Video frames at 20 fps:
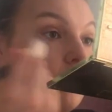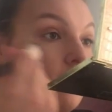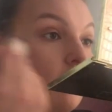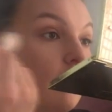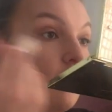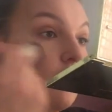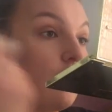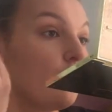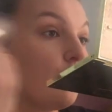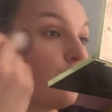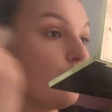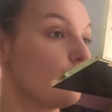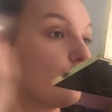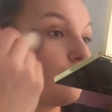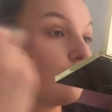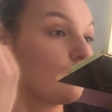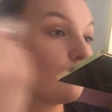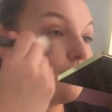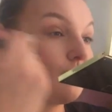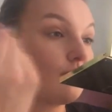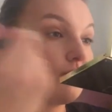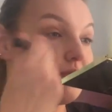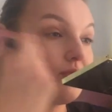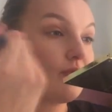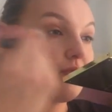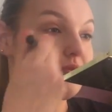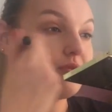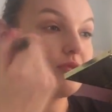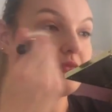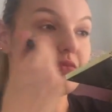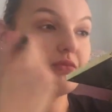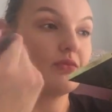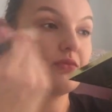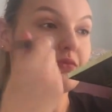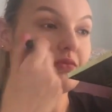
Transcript: No one is speaking in this clip.